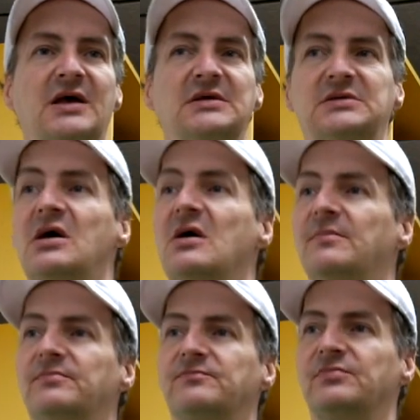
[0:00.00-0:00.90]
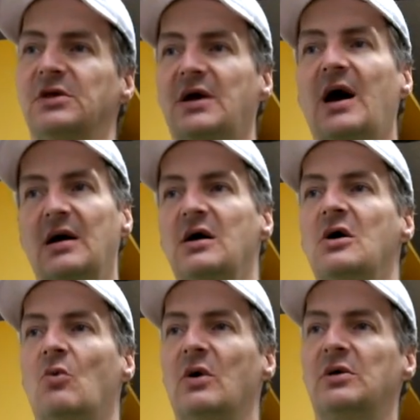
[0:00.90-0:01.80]
taste. The fizzy ones you're yeah, talking about.
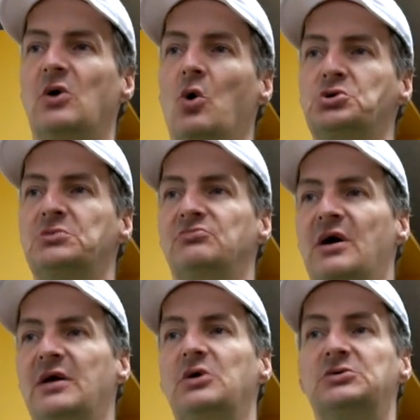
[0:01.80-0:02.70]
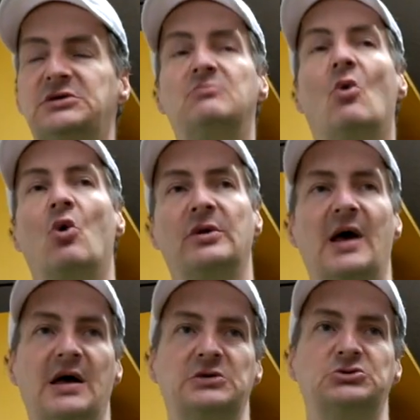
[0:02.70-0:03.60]
Where the ocean grade, you see more of
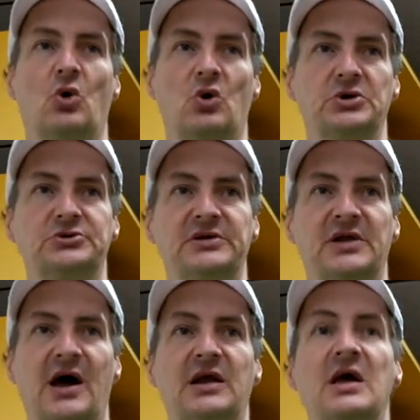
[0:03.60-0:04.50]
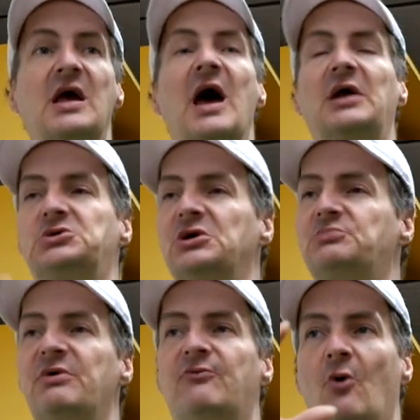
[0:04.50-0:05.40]
that at stores and that. And
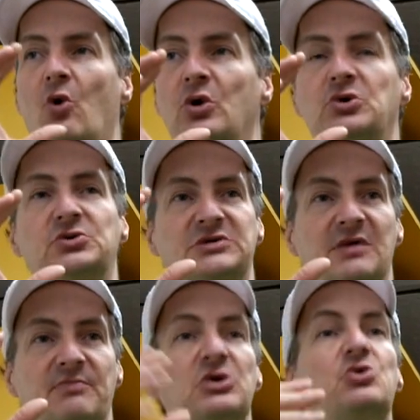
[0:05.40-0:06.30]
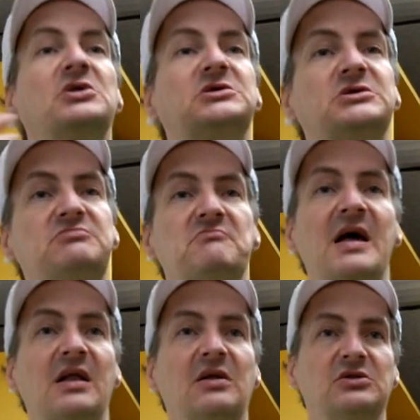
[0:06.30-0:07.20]
just before you sip it, you can
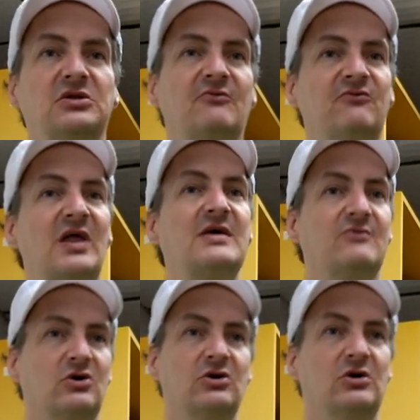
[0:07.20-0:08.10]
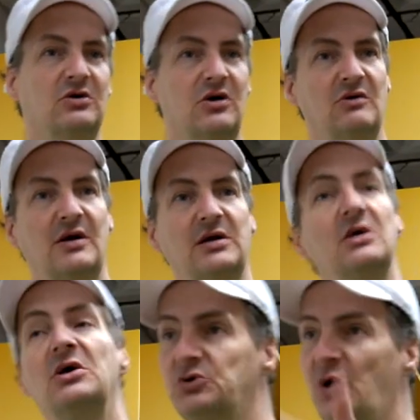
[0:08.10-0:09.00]
smell the flavor, all right?
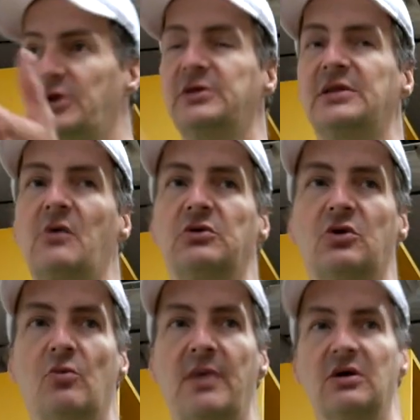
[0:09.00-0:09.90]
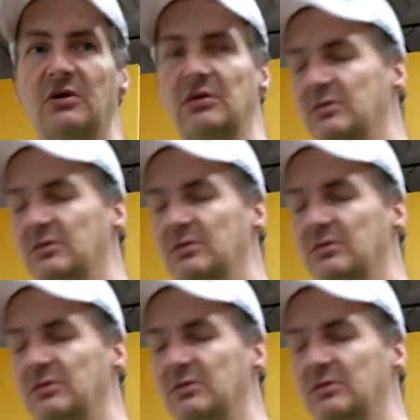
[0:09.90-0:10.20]
So I think that would go better.